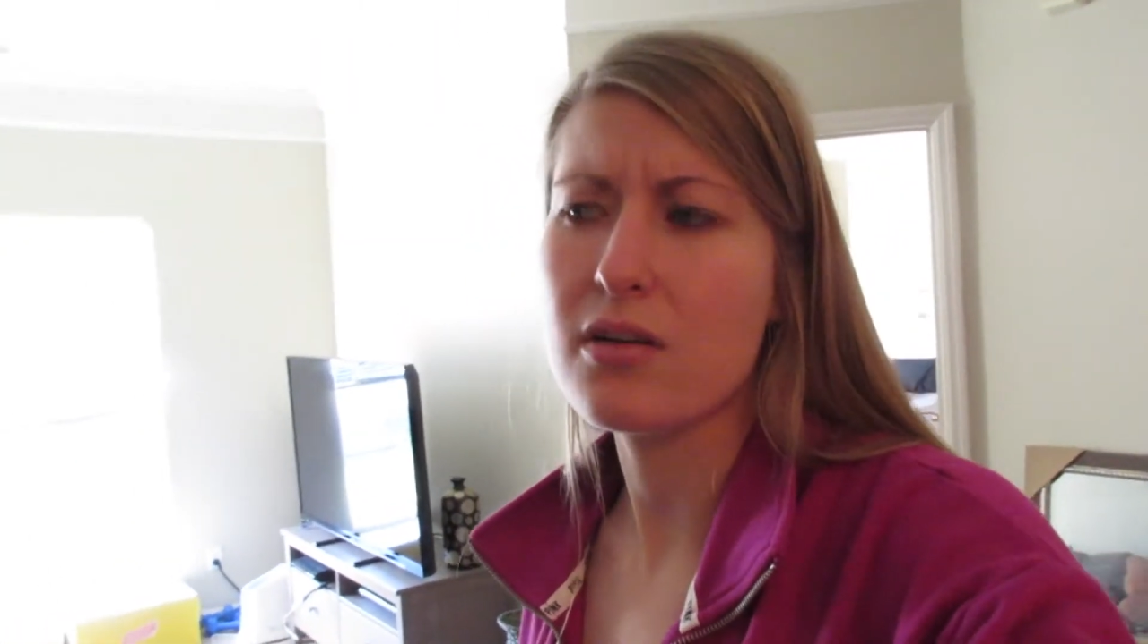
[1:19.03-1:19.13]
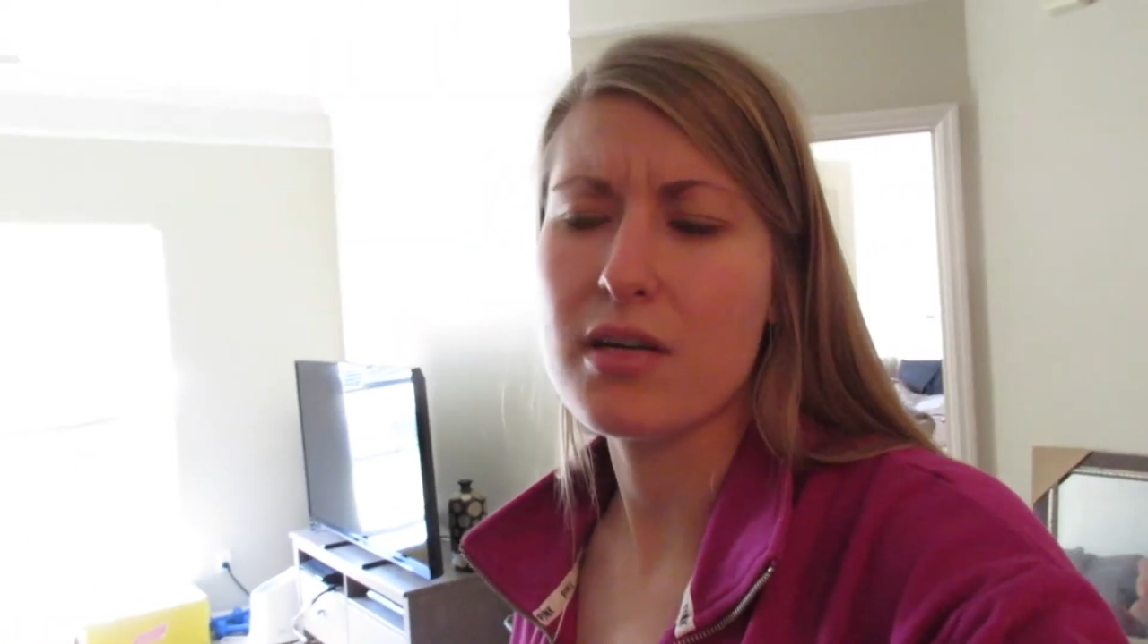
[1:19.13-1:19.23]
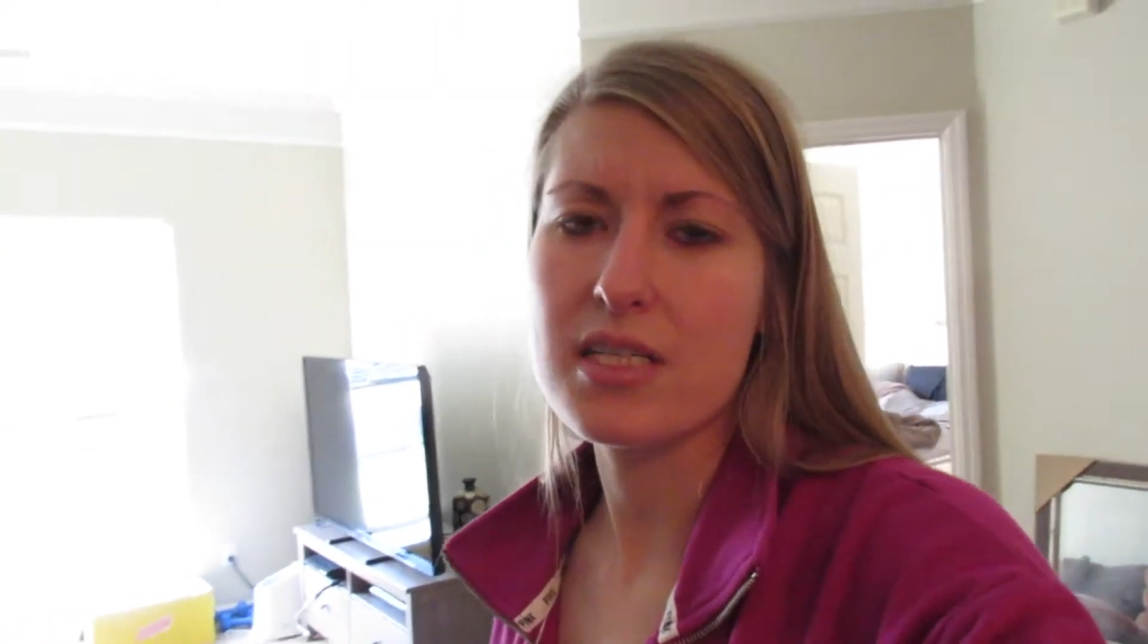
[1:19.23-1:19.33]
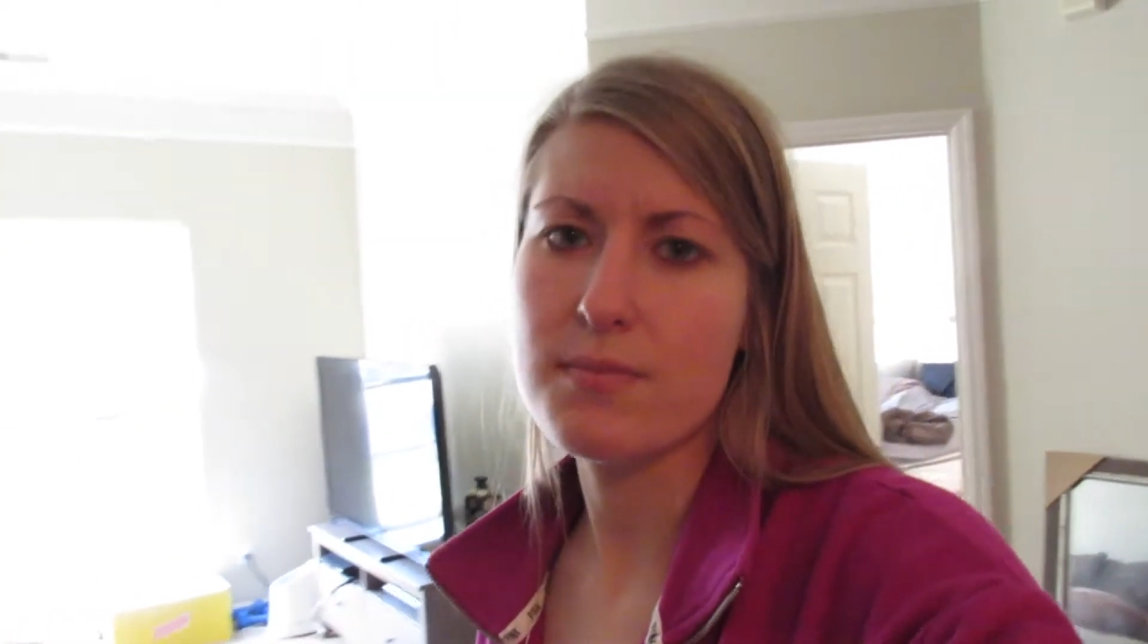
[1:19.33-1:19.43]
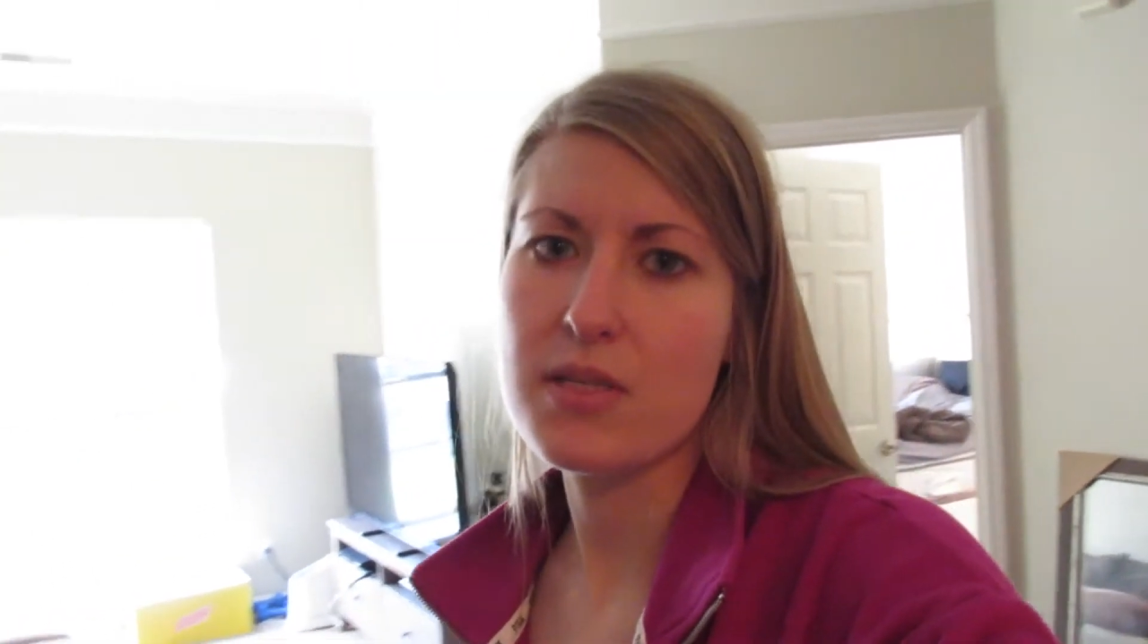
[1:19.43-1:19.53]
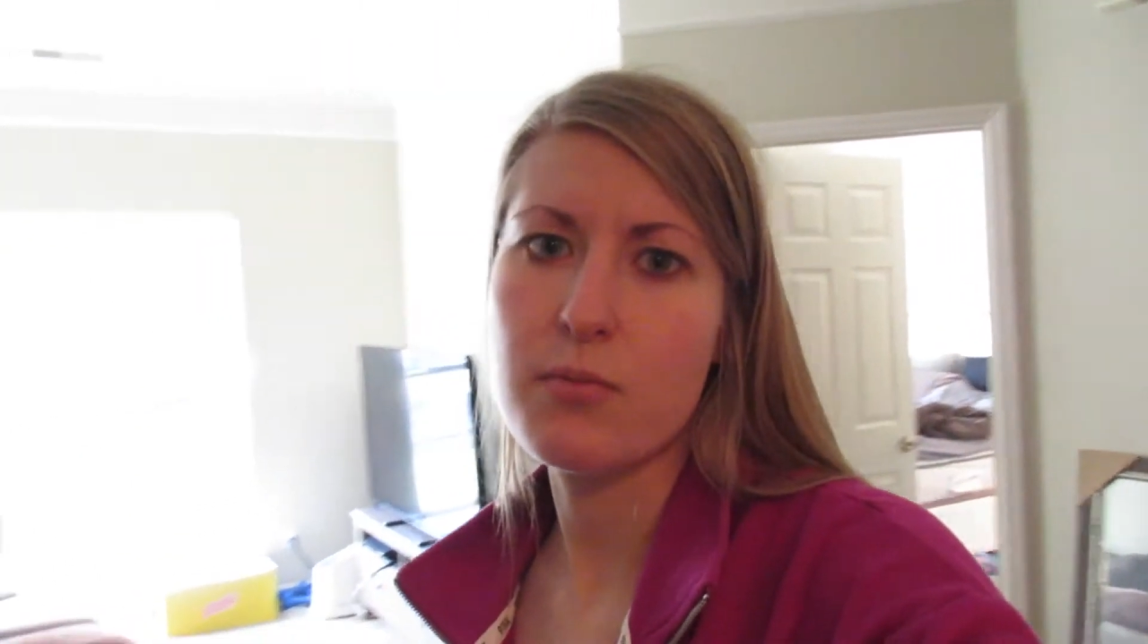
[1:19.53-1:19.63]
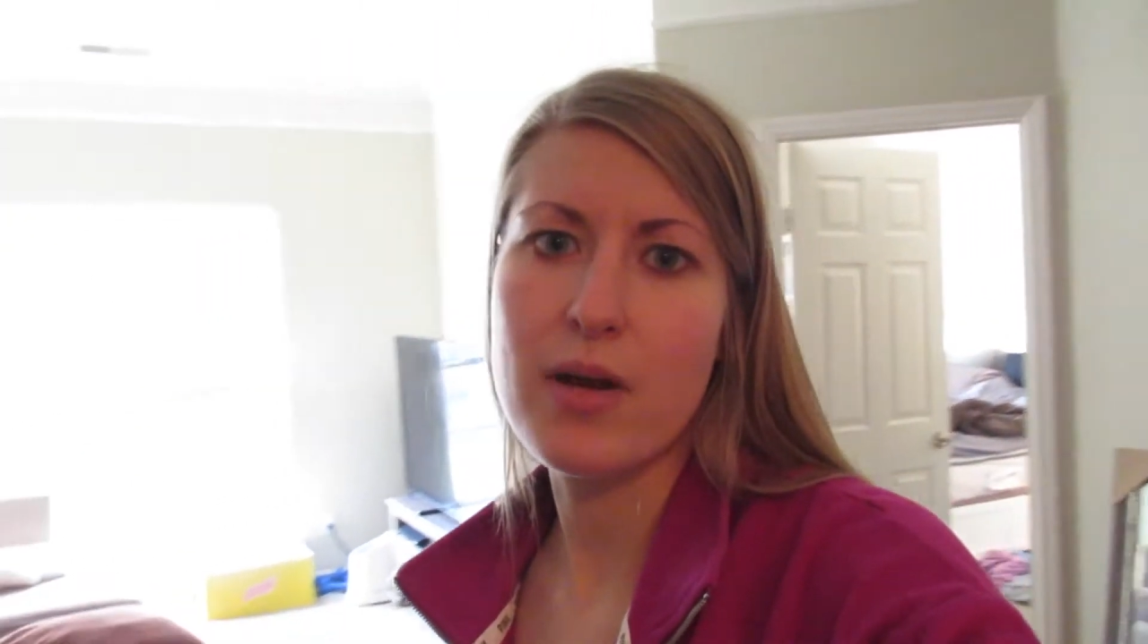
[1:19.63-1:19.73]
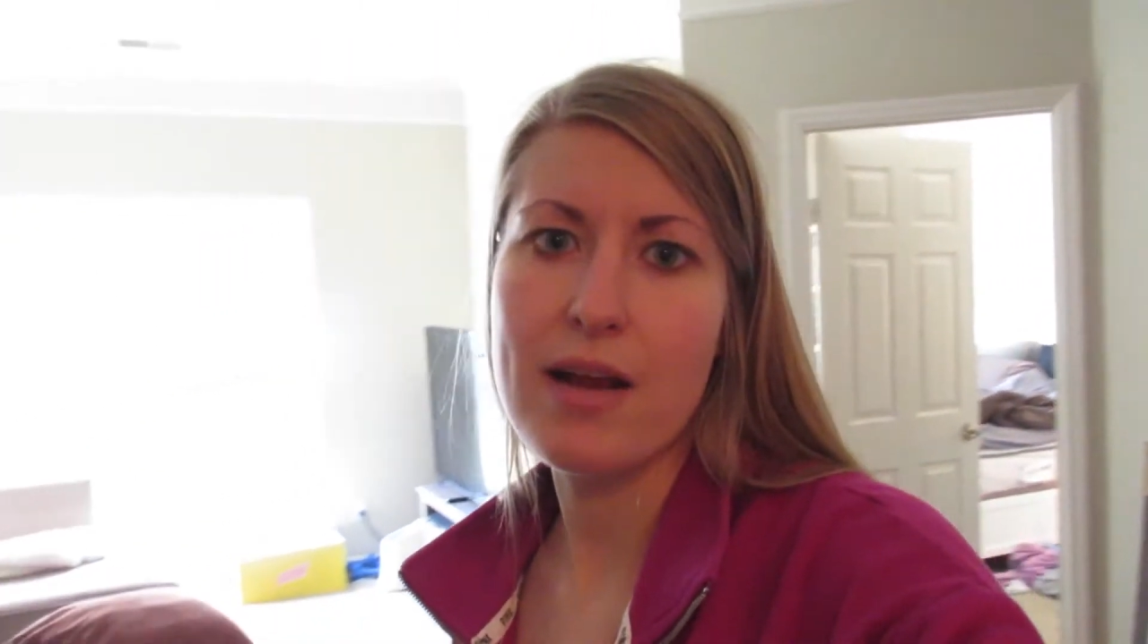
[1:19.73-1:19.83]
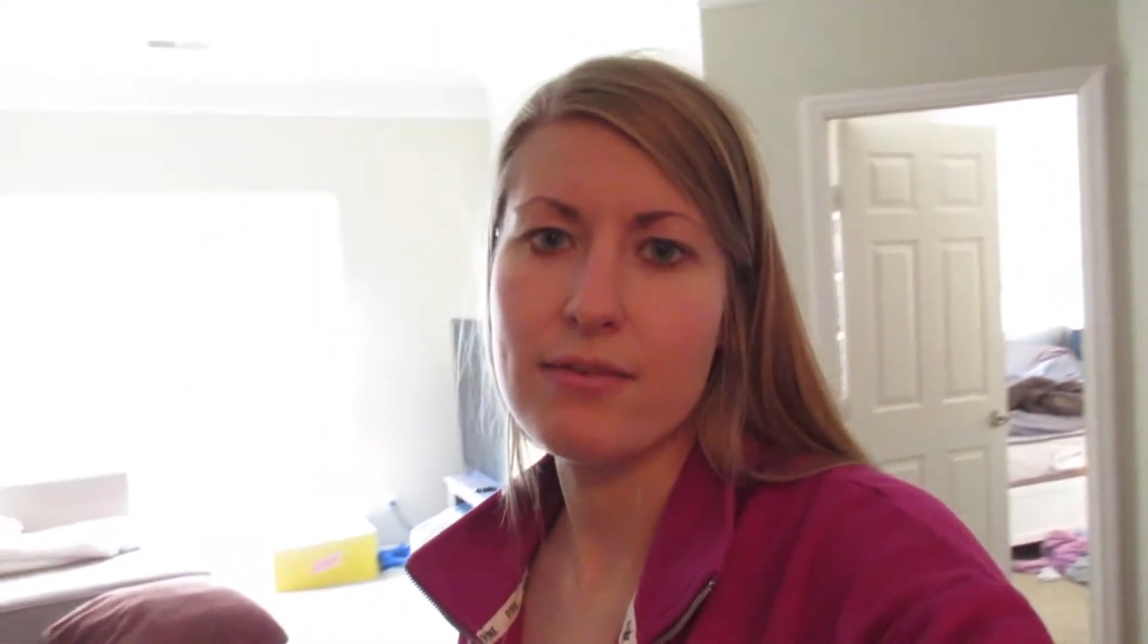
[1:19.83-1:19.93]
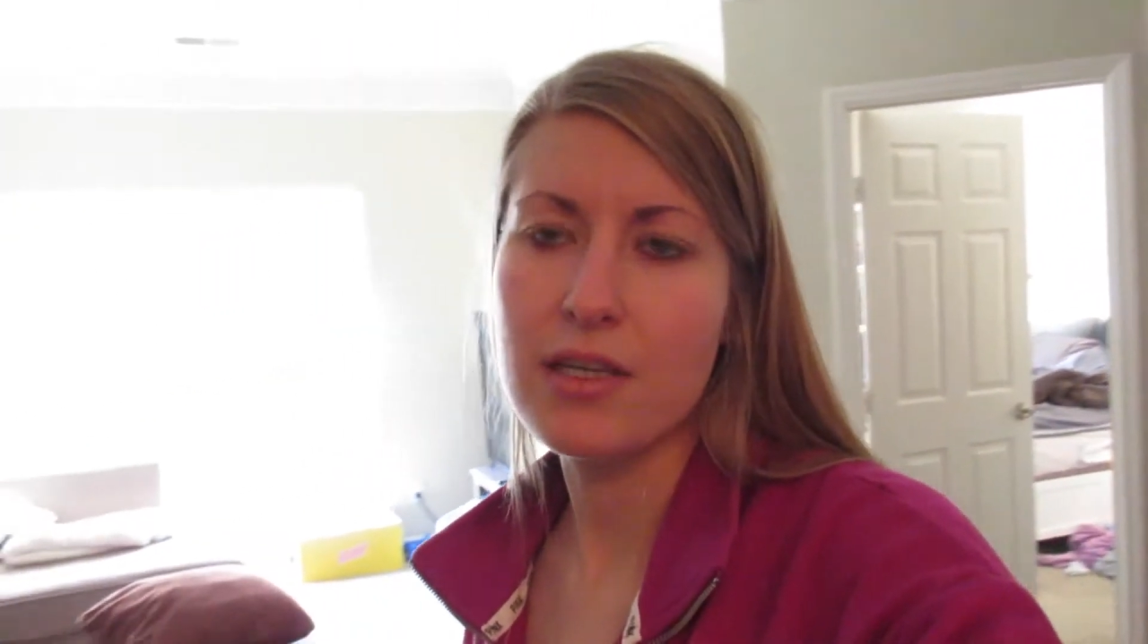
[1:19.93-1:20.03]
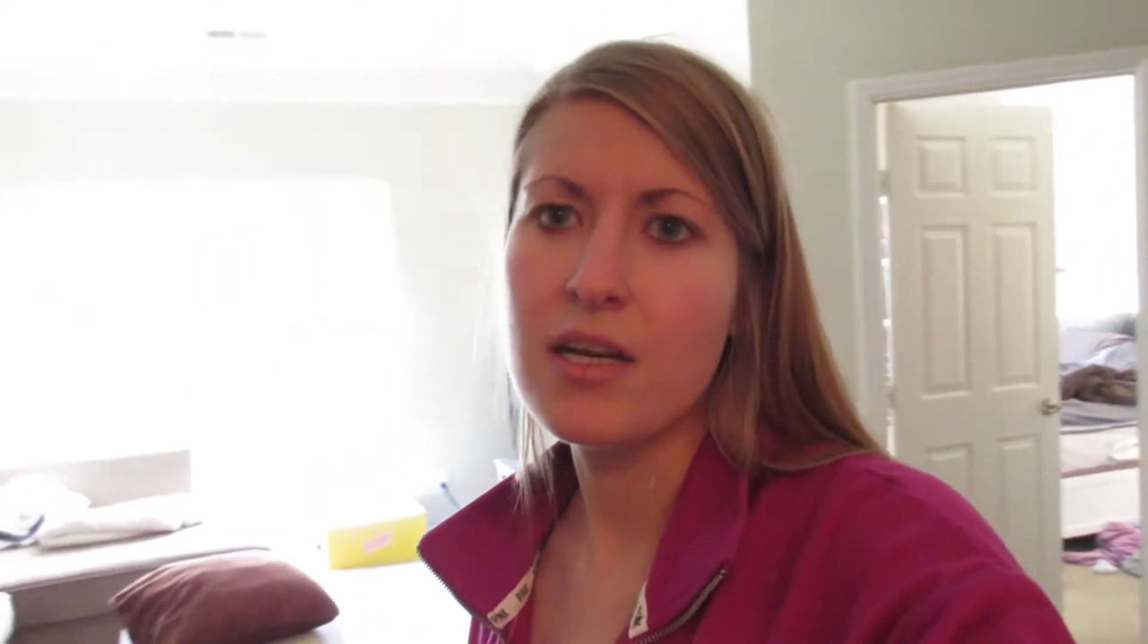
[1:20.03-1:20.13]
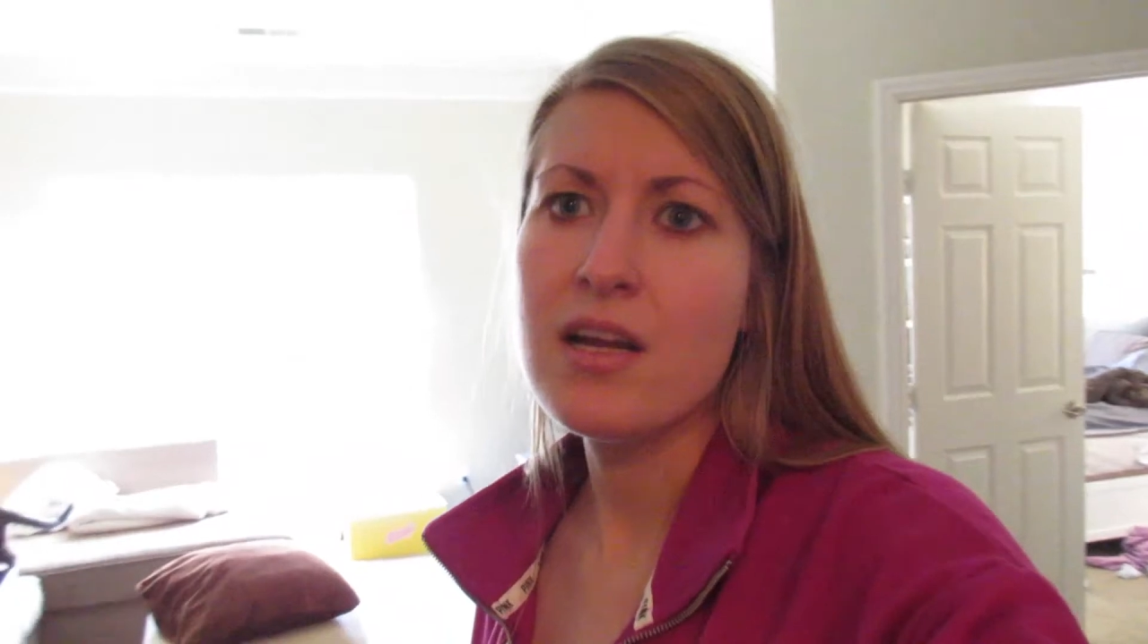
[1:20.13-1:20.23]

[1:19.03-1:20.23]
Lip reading: Christmas, whatever,